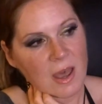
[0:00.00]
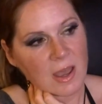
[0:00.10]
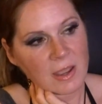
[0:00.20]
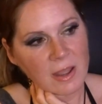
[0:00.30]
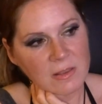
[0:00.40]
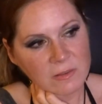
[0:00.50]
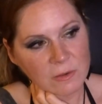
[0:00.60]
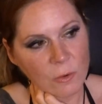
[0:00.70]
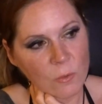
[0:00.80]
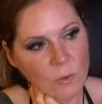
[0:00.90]
I got
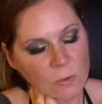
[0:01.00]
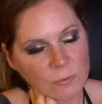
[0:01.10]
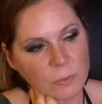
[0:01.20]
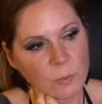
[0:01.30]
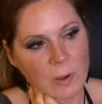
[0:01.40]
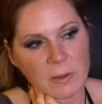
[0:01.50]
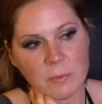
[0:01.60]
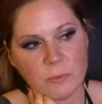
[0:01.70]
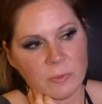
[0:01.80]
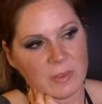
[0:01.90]
so
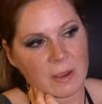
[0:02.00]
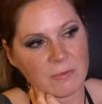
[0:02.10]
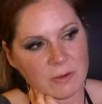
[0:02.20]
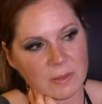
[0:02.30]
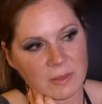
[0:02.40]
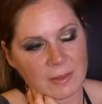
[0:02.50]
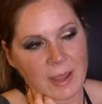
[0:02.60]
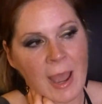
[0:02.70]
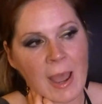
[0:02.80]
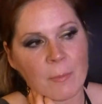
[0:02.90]
overwhelmed with everything
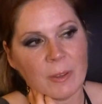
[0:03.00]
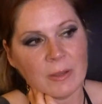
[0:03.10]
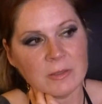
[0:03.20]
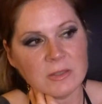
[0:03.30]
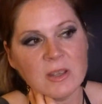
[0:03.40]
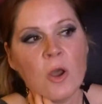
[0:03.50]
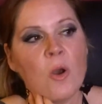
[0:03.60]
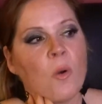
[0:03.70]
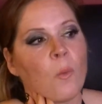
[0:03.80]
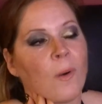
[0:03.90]
that happened
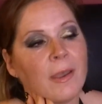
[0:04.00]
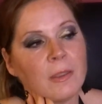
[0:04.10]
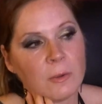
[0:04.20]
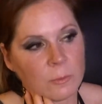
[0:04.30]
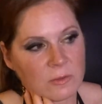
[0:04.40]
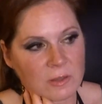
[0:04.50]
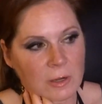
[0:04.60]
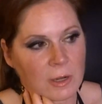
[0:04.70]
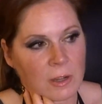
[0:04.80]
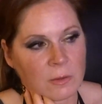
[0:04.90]
while I was
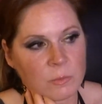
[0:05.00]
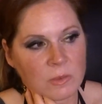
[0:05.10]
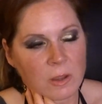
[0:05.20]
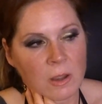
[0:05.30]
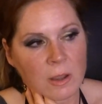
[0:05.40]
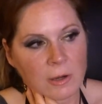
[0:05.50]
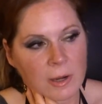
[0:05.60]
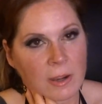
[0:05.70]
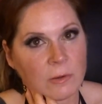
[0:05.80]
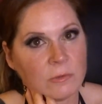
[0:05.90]
setting up the haunted
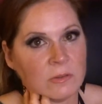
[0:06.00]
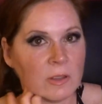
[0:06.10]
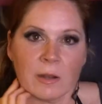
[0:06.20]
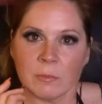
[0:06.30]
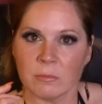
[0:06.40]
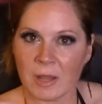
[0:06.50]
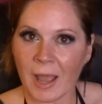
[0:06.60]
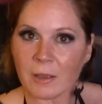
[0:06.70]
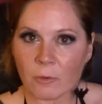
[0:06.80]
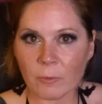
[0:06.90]
house, and I'm
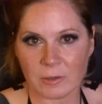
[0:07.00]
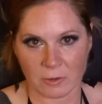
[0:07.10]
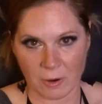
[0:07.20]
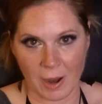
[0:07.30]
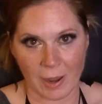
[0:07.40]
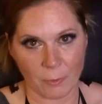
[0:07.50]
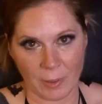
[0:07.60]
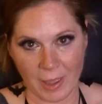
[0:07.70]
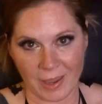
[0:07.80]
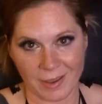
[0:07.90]
not going to cry,
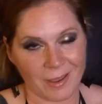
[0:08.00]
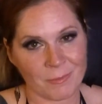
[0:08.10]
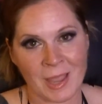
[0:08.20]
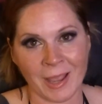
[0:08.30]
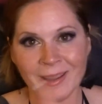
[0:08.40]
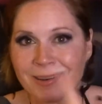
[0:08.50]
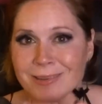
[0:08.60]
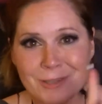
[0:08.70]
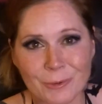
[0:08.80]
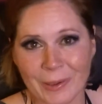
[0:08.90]
okay? I'm not
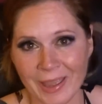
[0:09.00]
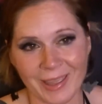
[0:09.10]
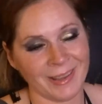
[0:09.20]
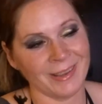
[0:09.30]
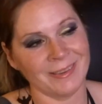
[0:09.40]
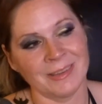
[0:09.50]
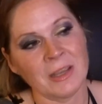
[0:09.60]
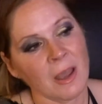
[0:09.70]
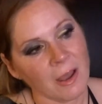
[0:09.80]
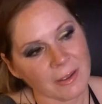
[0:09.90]
gonna do it.
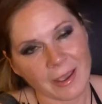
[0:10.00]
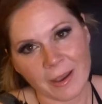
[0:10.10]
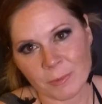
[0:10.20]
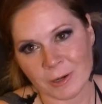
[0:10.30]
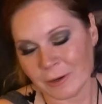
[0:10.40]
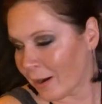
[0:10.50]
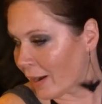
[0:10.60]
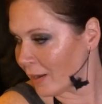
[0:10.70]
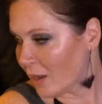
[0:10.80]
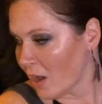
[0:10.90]
Yeah, I'm gonna
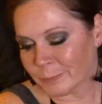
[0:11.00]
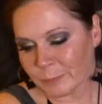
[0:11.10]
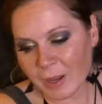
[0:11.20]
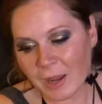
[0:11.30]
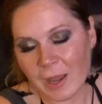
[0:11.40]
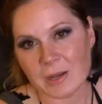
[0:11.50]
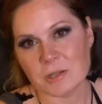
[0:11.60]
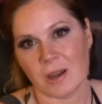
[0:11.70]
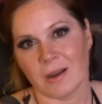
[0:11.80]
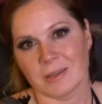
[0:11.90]
cry. My
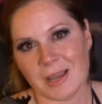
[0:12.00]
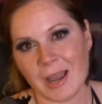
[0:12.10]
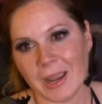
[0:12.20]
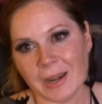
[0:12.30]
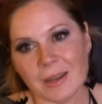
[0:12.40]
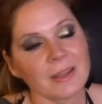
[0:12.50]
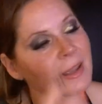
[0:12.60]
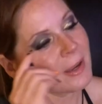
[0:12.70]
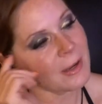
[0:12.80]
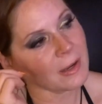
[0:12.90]
hedgehog died,
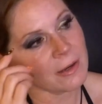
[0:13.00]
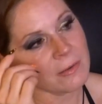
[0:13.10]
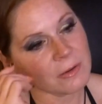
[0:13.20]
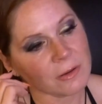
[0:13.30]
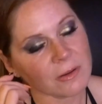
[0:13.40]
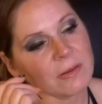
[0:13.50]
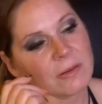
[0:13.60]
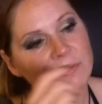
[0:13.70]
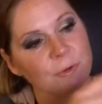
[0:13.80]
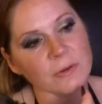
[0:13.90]
and
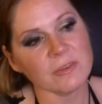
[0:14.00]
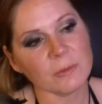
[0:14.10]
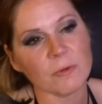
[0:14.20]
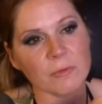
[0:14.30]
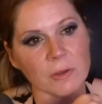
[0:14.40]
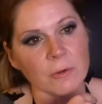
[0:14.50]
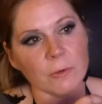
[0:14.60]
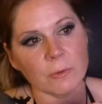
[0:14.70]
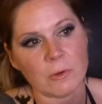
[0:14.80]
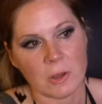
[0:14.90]
for some of
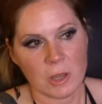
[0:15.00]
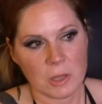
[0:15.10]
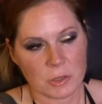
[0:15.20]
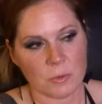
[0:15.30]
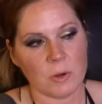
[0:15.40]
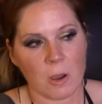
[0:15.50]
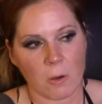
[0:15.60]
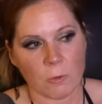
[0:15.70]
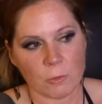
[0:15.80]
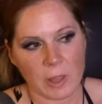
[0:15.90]
you, you
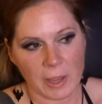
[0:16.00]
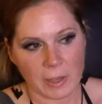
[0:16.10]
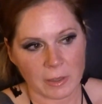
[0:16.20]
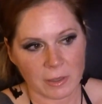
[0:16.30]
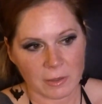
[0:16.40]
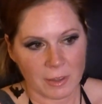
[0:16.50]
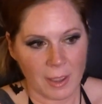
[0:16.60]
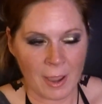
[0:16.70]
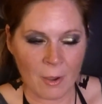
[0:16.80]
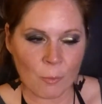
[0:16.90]
know, like,
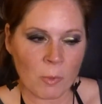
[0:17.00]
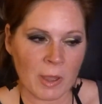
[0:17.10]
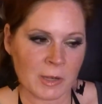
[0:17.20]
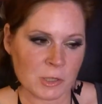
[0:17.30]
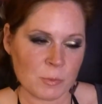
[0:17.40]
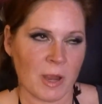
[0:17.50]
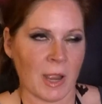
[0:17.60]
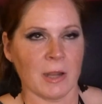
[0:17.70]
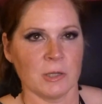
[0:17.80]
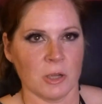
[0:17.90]
how much my
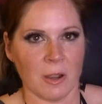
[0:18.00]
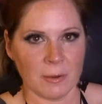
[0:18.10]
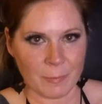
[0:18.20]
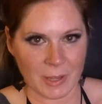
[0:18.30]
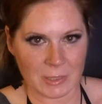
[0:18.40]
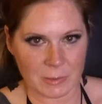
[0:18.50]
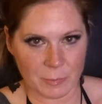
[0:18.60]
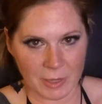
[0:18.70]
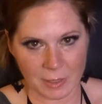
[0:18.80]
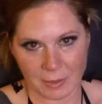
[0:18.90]
hedgehog meant to
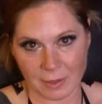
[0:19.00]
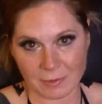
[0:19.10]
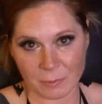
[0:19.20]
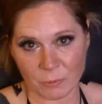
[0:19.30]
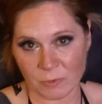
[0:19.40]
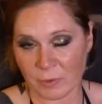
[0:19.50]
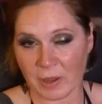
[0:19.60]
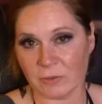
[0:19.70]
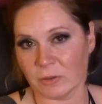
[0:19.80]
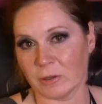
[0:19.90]
me. Like, some of you
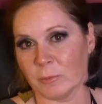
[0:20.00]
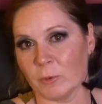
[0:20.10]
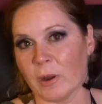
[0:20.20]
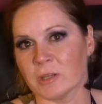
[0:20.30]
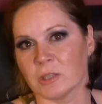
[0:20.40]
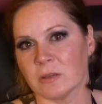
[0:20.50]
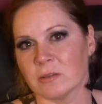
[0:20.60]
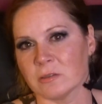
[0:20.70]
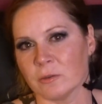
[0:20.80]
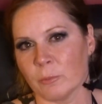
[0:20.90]
guys are gonna be watching
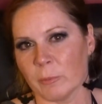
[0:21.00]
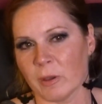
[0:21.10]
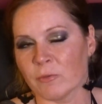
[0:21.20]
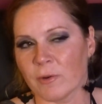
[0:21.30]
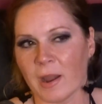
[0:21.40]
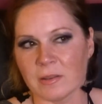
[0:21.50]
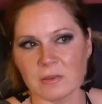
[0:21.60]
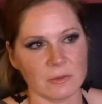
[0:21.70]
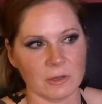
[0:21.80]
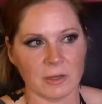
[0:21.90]
this, and you'll be my
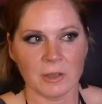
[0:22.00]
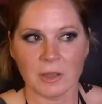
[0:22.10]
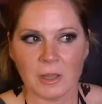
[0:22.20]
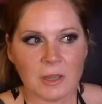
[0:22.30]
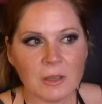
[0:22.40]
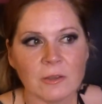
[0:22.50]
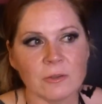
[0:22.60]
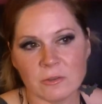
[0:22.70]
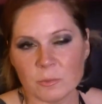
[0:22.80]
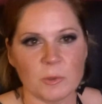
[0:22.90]
friends, or
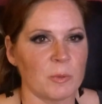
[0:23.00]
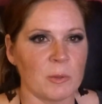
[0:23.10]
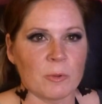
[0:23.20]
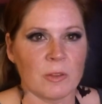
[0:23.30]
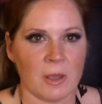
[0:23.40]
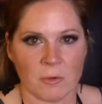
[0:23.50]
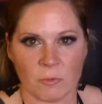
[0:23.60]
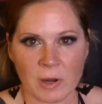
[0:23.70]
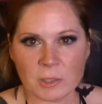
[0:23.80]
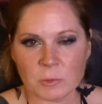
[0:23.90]
you'll just be people that have
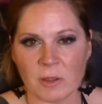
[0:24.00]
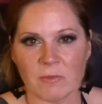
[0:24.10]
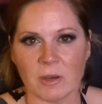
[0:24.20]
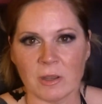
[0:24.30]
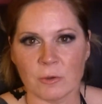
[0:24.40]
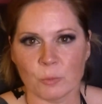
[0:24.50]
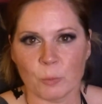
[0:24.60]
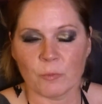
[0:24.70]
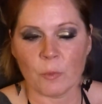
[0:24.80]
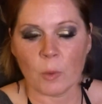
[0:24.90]
watched my videos
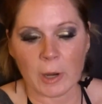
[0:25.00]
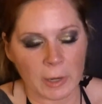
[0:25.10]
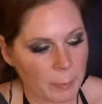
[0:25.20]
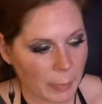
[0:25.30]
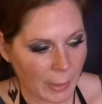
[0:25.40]
before.